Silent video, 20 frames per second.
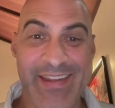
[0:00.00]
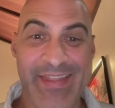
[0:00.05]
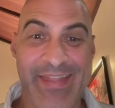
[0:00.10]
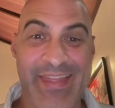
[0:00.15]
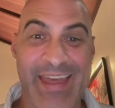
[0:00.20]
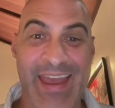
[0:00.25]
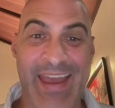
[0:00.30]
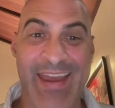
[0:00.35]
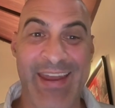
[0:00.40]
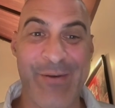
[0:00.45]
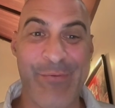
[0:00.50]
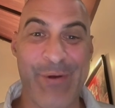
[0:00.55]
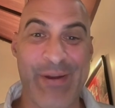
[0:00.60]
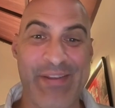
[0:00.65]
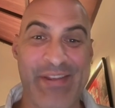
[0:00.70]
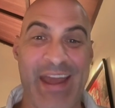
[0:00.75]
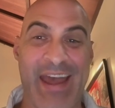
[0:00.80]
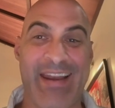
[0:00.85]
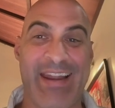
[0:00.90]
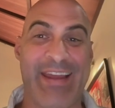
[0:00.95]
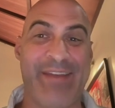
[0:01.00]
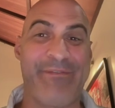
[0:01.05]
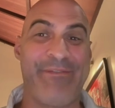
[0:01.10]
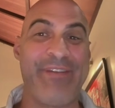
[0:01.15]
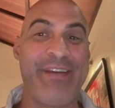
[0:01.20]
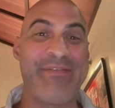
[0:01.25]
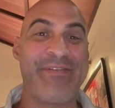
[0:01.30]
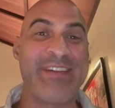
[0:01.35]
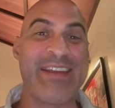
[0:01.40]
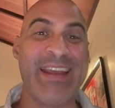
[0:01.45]
then what's that, like
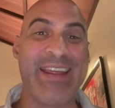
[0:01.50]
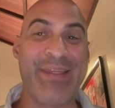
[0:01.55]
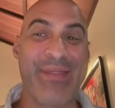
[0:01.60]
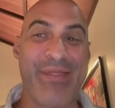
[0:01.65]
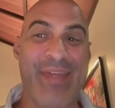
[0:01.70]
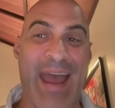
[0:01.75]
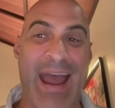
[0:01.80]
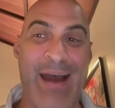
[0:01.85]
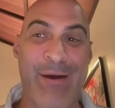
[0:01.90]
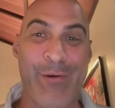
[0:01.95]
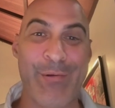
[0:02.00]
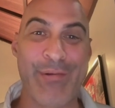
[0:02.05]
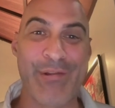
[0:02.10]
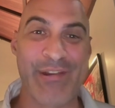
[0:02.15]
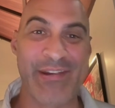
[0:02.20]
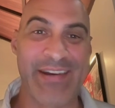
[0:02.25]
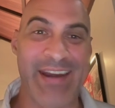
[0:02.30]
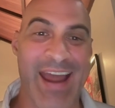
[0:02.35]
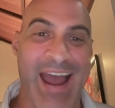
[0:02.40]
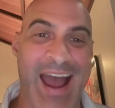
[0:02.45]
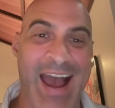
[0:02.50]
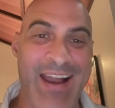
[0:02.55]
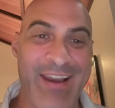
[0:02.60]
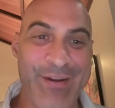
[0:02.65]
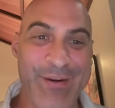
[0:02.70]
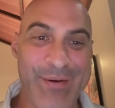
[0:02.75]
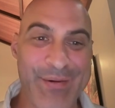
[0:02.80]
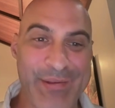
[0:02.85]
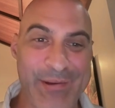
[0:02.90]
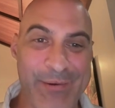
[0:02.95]

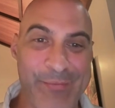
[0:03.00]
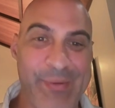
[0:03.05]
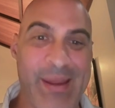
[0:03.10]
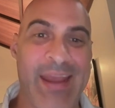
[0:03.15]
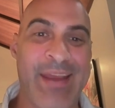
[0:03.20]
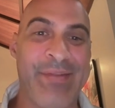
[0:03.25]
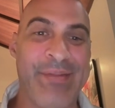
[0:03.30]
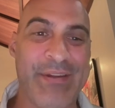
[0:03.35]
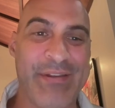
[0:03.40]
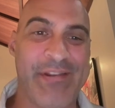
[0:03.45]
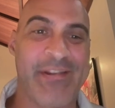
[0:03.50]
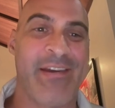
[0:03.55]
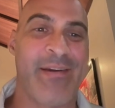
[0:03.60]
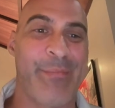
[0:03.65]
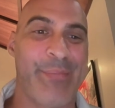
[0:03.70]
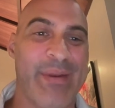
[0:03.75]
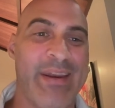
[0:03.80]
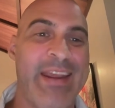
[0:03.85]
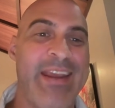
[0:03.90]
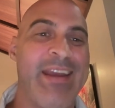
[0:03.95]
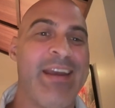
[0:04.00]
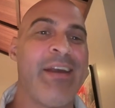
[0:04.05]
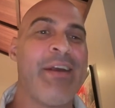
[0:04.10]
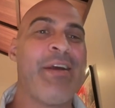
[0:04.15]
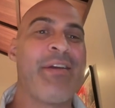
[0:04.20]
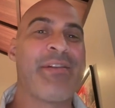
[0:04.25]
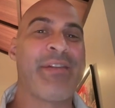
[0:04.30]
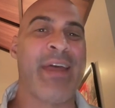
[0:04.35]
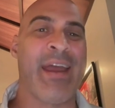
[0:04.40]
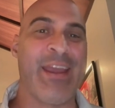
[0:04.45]
$15,000 you're paying this company
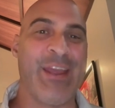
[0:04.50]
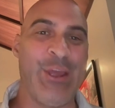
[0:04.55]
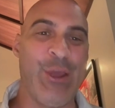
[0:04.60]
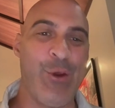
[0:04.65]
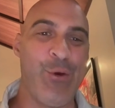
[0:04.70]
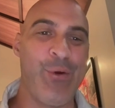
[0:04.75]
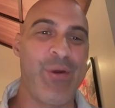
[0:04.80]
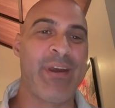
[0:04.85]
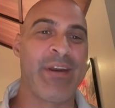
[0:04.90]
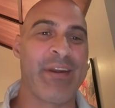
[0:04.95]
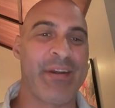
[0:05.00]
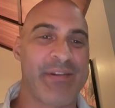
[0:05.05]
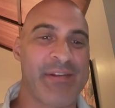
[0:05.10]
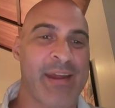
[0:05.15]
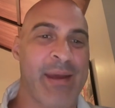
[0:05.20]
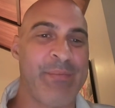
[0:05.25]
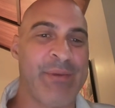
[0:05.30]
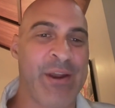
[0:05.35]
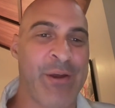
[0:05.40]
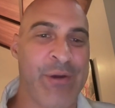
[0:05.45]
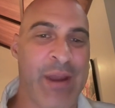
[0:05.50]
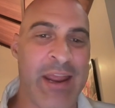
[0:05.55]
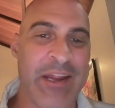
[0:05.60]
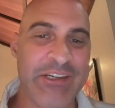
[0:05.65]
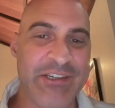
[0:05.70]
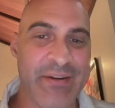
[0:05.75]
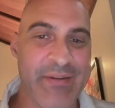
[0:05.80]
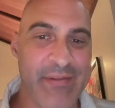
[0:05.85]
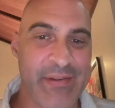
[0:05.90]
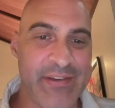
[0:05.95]
so that you can accept
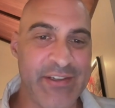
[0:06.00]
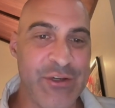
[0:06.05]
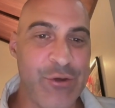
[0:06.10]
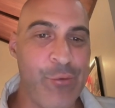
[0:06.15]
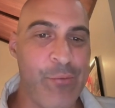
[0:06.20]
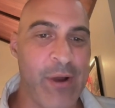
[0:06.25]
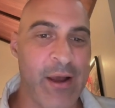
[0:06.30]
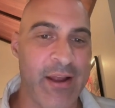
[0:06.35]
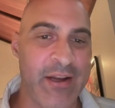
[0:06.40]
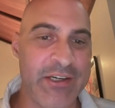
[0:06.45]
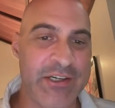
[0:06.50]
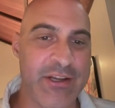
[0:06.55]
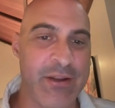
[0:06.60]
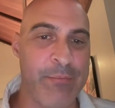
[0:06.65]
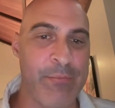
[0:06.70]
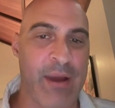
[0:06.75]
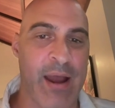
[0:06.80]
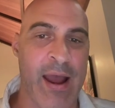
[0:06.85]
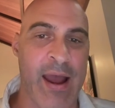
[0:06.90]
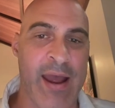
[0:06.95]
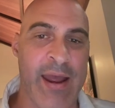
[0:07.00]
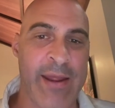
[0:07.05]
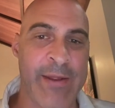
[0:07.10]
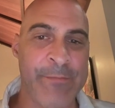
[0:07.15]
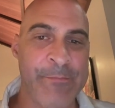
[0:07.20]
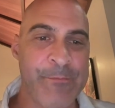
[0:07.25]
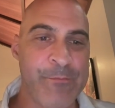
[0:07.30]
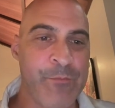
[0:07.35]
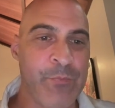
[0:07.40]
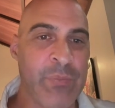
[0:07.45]
donations? Too much. Goodbye.
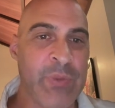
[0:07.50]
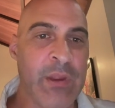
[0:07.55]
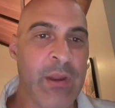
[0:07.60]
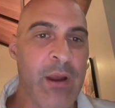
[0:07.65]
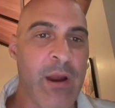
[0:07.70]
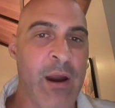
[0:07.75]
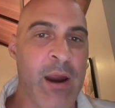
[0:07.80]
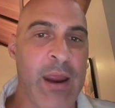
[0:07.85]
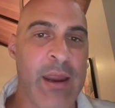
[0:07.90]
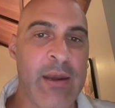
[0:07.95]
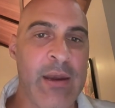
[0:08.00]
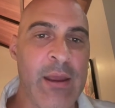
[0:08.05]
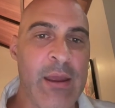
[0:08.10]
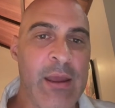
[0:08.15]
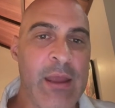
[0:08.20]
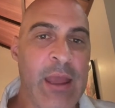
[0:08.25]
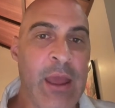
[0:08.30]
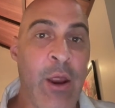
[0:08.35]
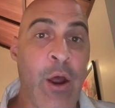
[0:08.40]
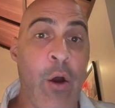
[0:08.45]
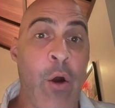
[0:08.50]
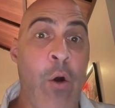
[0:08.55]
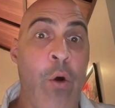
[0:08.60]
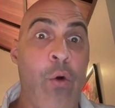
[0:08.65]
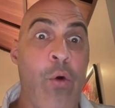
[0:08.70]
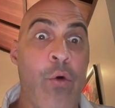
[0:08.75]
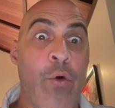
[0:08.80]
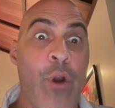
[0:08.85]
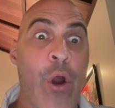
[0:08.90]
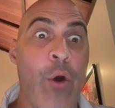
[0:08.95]
All right.
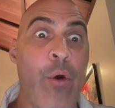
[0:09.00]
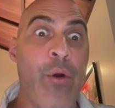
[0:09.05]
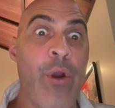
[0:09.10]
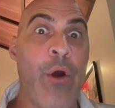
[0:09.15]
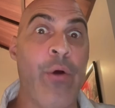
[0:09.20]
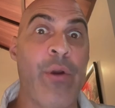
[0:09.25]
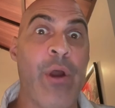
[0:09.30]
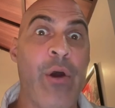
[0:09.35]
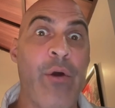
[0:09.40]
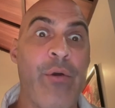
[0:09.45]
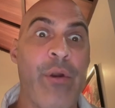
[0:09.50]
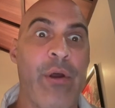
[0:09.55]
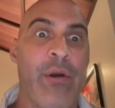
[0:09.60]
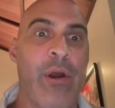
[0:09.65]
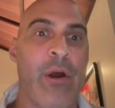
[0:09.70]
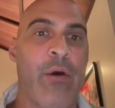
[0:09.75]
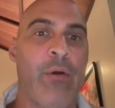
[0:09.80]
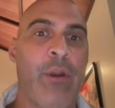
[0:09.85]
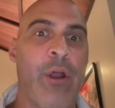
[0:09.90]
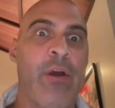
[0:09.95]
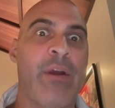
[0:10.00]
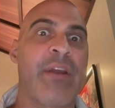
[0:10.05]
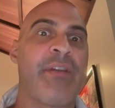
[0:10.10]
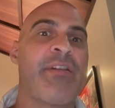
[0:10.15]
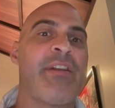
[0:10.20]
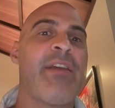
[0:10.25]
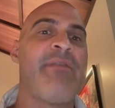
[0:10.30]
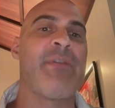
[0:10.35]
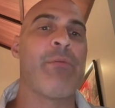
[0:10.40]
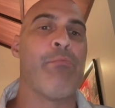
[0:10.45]
Oh, no. Look,
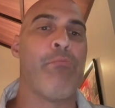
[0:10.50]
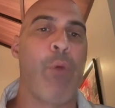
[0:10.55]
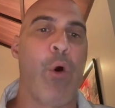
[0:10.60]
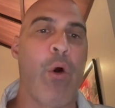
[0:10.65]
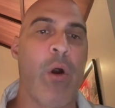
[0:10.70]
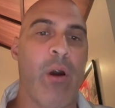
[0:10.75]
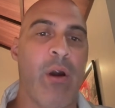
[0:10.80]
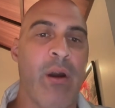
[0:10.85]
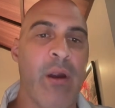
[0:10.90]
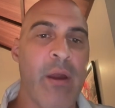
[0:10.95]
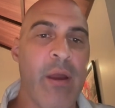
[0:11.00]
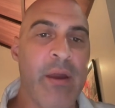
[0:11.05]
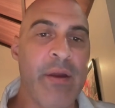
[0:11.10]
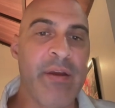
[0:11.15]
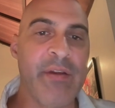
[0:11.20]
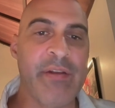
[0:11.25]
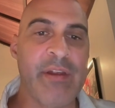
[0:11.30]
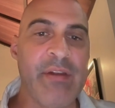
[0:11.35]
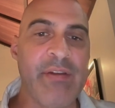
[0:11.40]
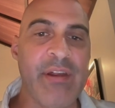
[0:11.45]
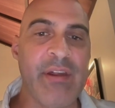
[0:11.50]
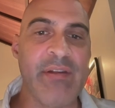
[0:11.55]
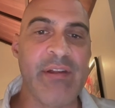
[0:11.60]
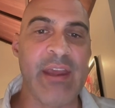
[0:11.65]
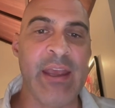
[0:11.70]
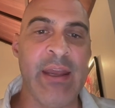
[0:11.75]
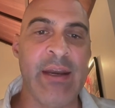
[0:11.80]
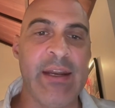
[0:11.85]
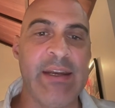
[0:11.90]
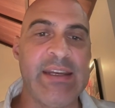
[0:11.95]
it's even more because this is
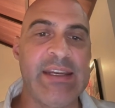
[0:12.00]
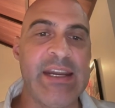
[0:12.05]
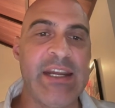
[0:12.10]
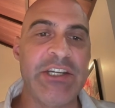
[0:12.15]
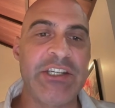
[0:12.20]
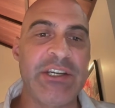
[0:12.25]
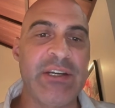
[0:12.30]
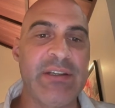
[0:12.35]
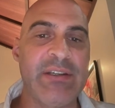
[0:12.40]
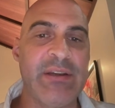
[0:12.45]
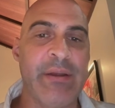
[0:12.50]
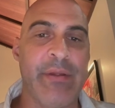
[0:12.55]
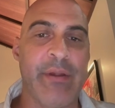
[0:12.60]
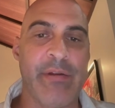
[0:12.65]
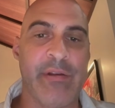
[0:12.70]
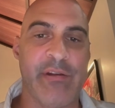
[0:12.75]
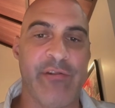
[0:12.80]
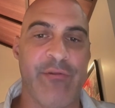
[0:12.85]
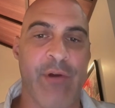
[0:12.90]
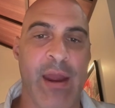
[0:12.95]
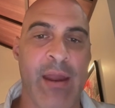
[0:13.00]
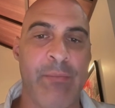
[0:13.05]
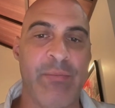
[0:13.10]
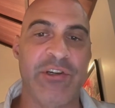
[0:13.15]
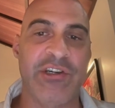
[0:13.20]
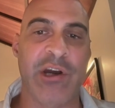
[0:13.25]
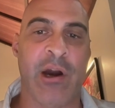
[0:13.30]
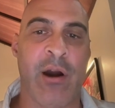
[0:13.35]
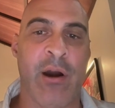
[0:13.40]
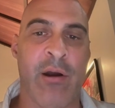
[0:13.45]
in addition to the Stripe
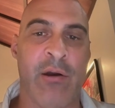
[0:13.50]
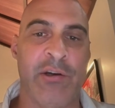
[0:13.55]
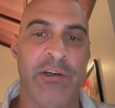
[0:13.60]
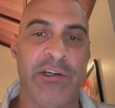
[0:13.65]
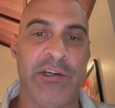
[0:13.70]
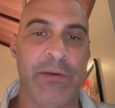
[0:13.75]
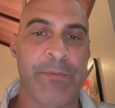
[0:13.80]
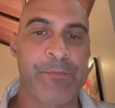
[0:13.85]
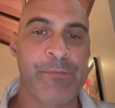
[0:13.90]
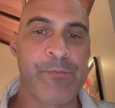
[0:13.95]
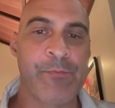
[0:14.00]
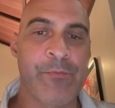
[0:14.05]
charge.